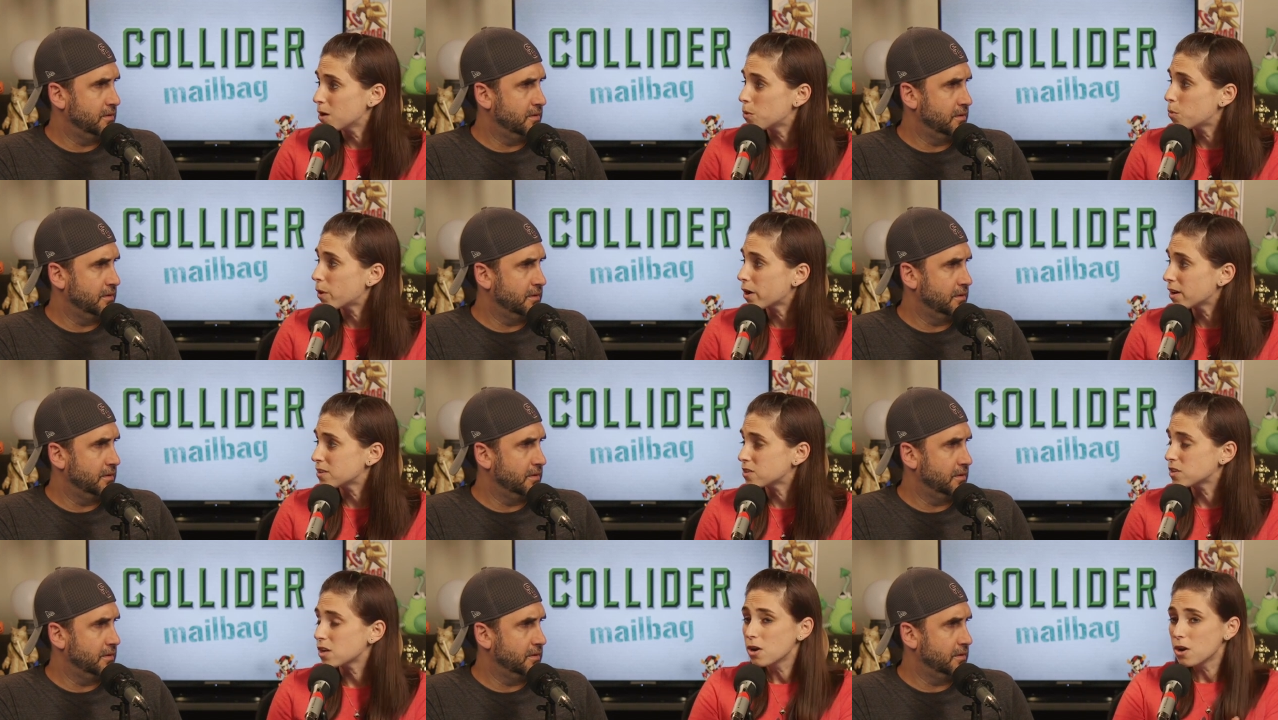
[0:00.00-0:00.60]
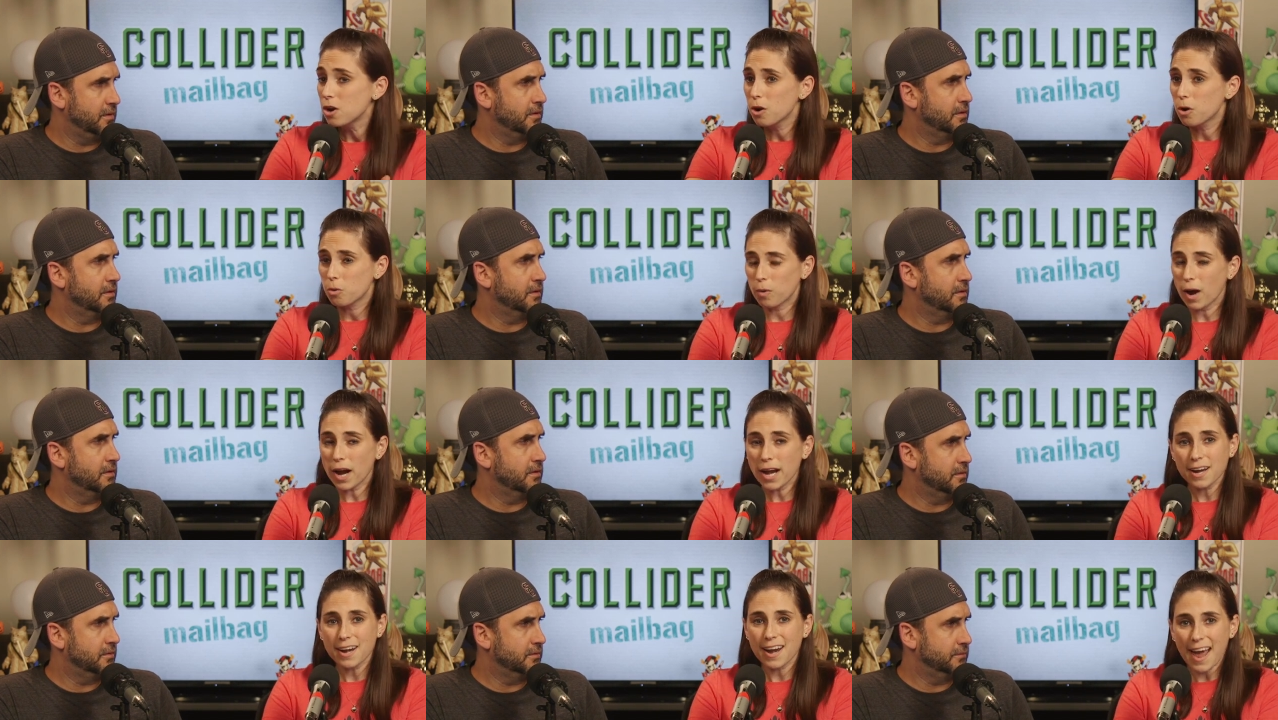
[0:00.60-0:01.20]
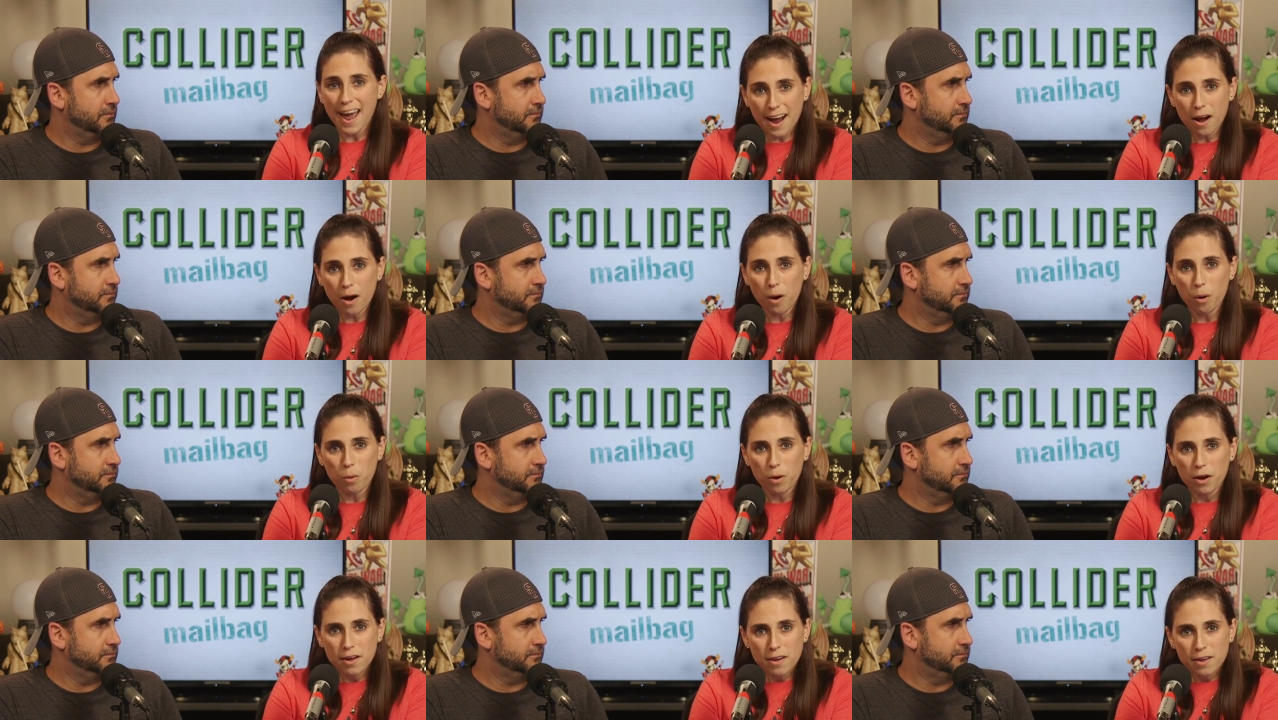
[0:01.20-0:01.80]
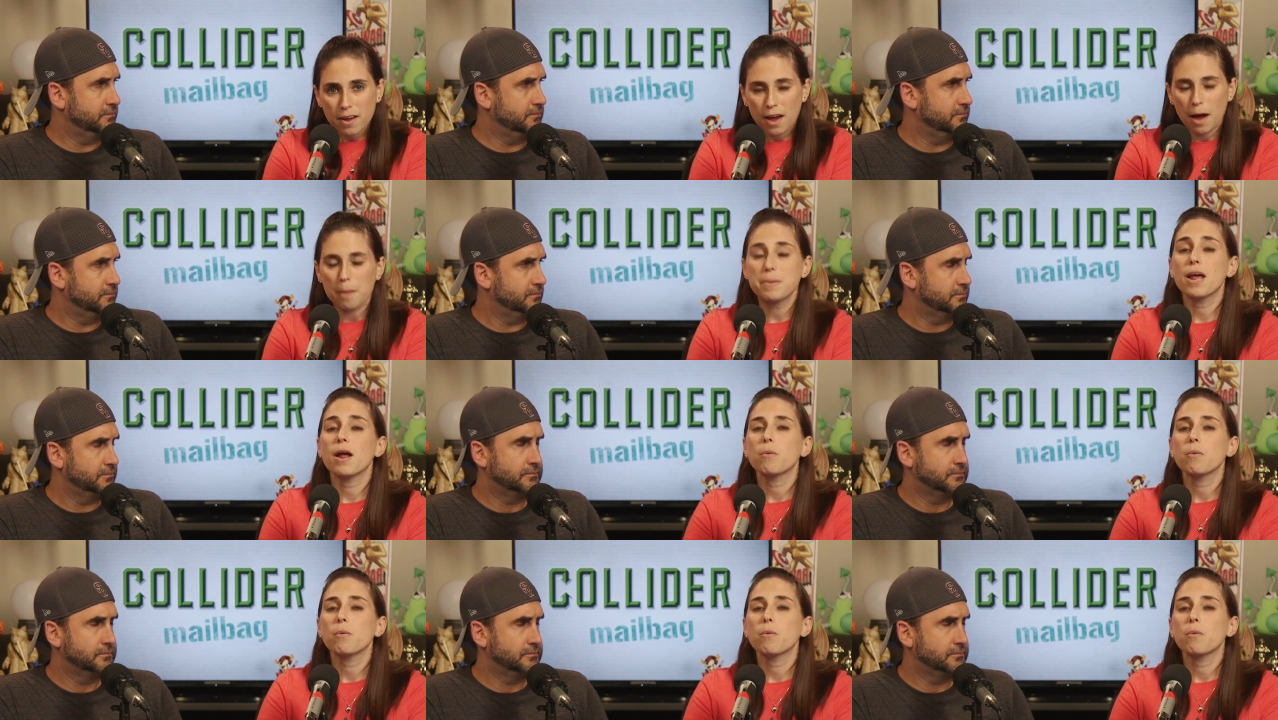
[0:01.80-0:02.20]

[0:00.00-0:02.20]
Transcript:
Speaker 1: Whereas right now, I mean,